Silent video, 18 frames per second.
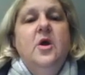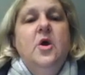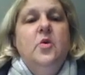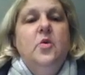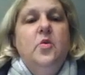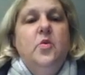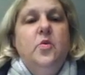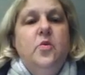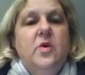
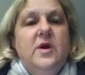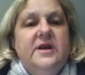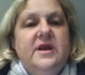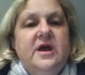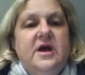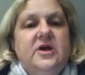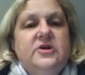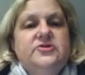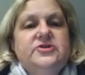
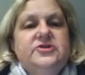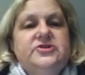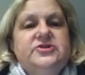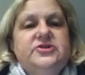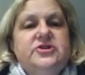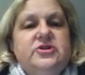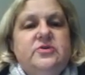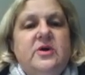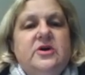100,
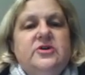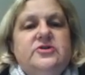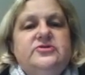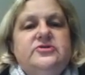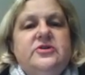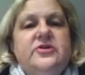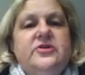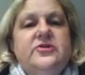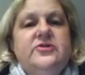200,
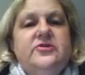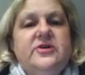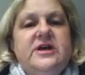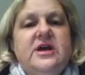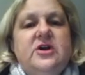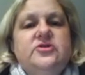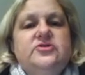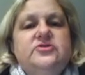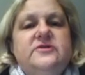
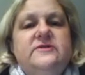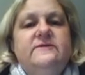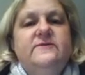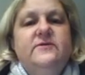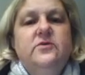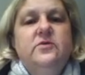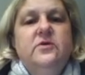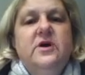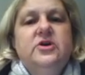300,
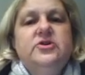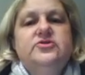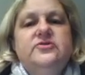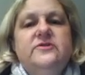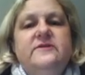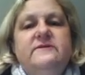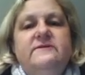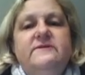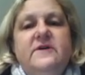400,
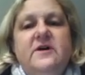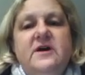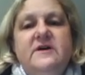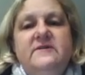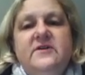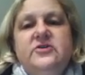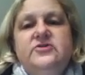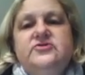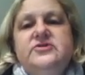
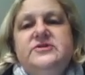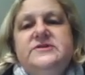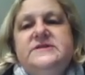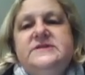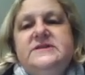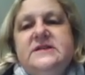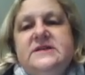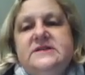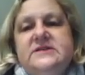500,
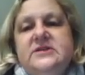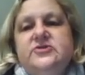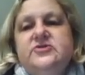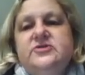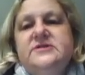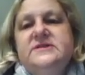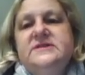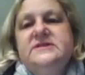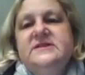
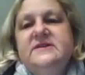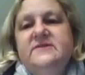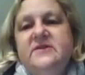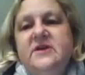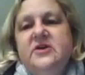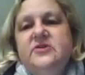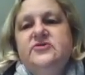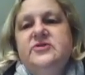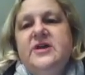600,
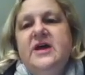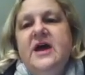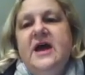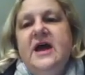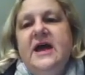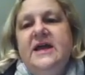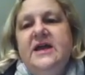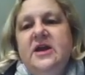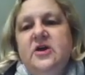700,
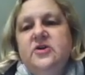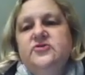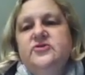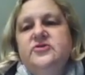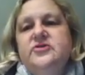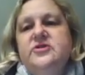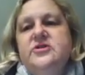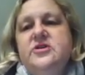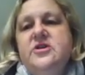800,
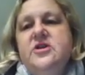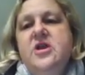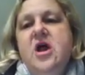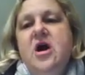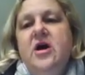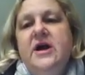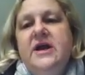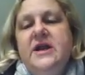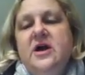
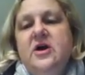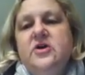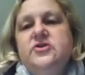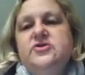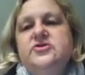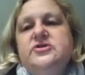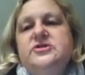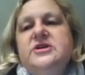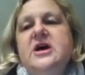
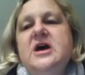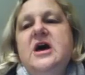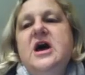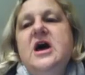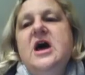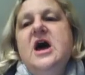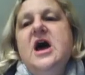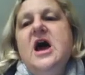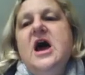900,
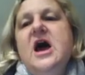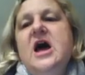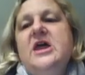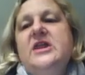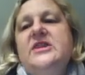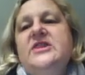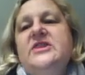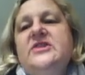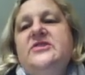
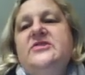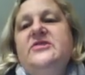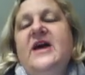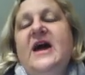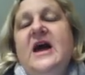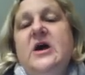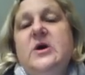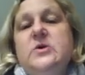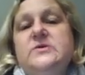
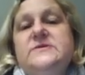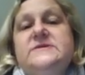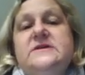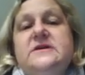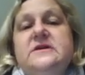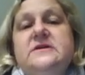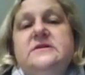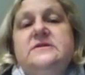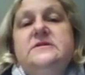
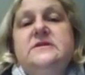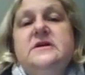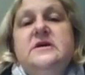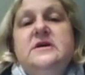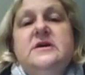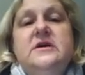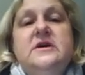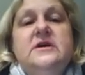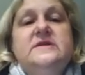1,000.
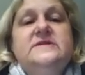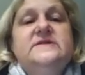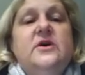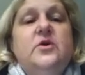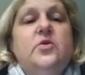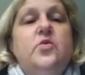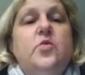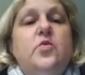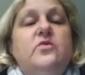
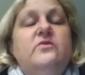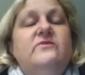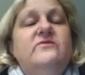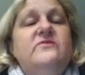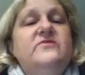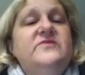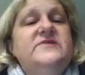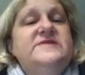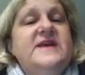So
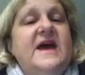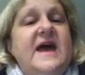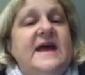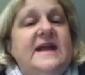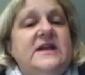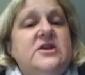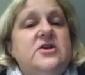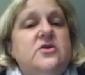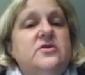
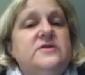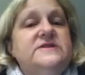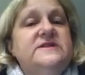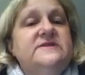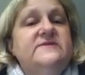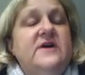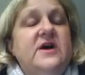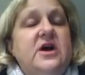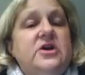10 lots of
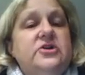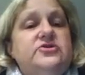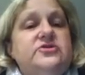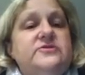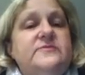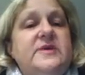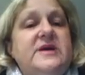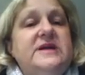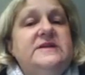
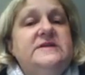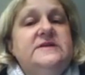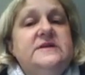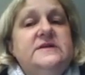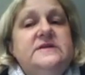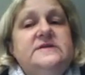100 metres